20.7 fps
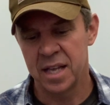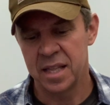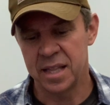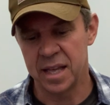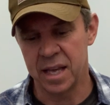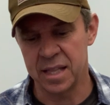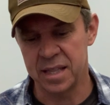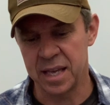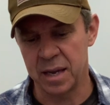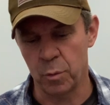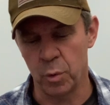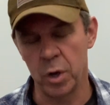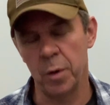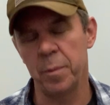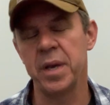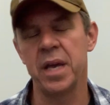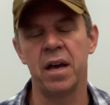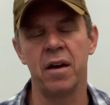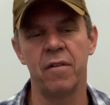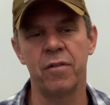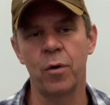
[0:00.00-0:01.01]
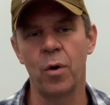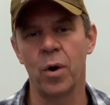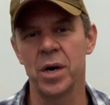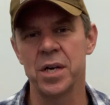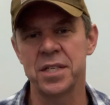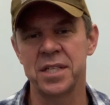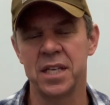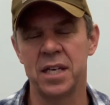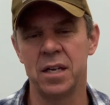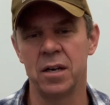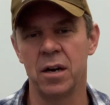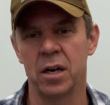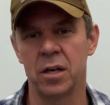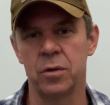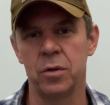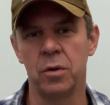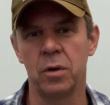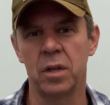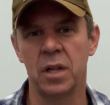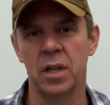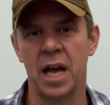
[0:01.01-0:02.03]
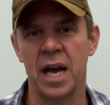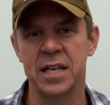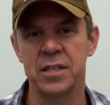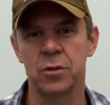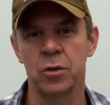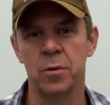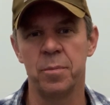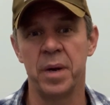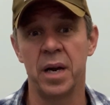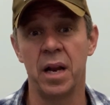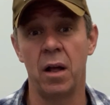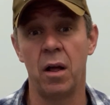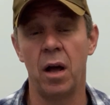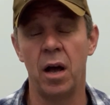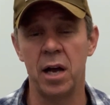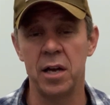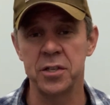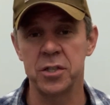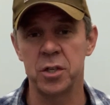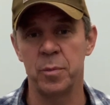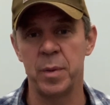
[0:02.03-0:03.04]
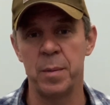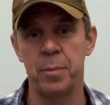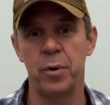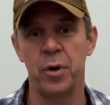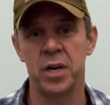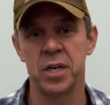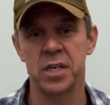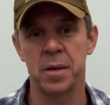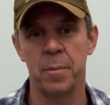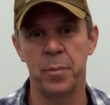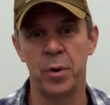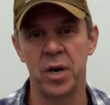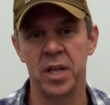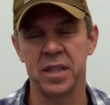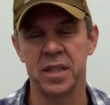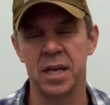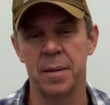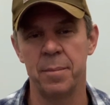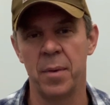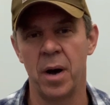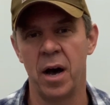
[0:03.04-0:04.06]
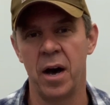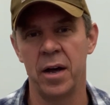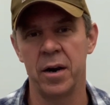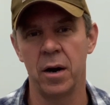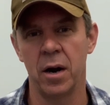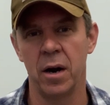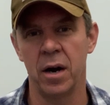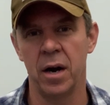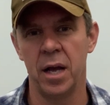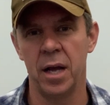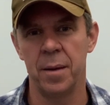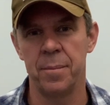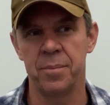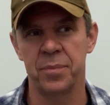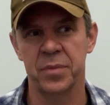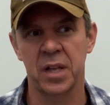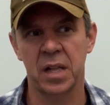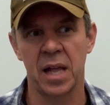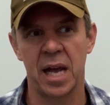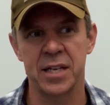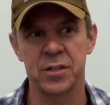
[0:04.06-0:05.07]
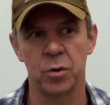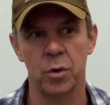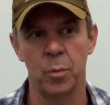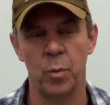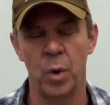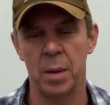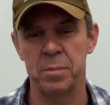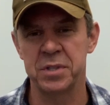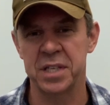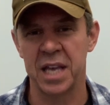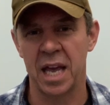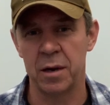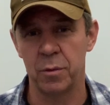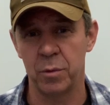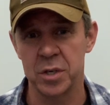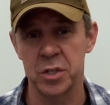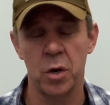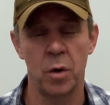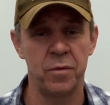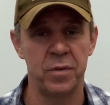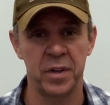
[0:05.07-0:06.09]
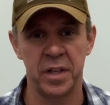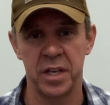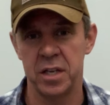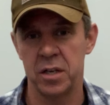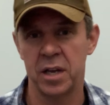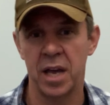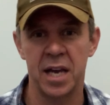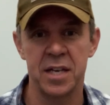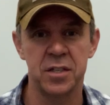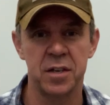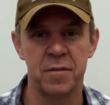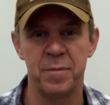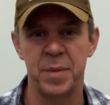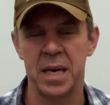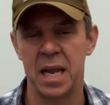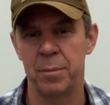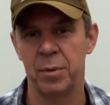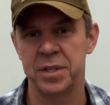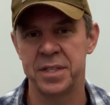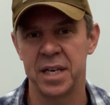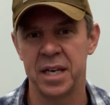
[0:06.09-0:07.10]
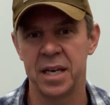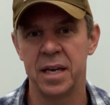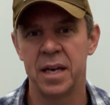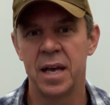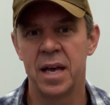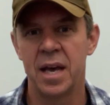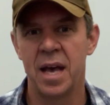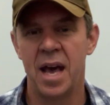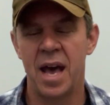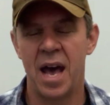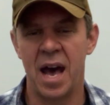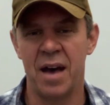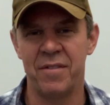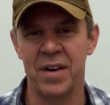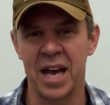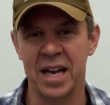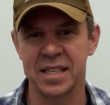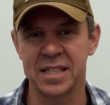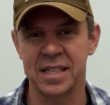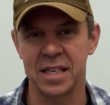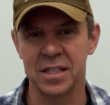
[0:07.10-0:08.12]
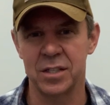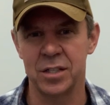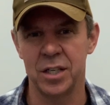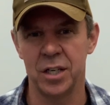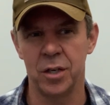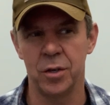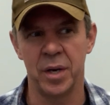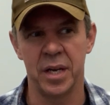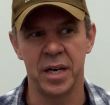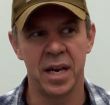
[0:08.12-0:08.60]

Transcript: They will be, of course, in our Google Classroom, but I'll also be putting them on our Classroom website, which hopefully you guys have been able to have access to.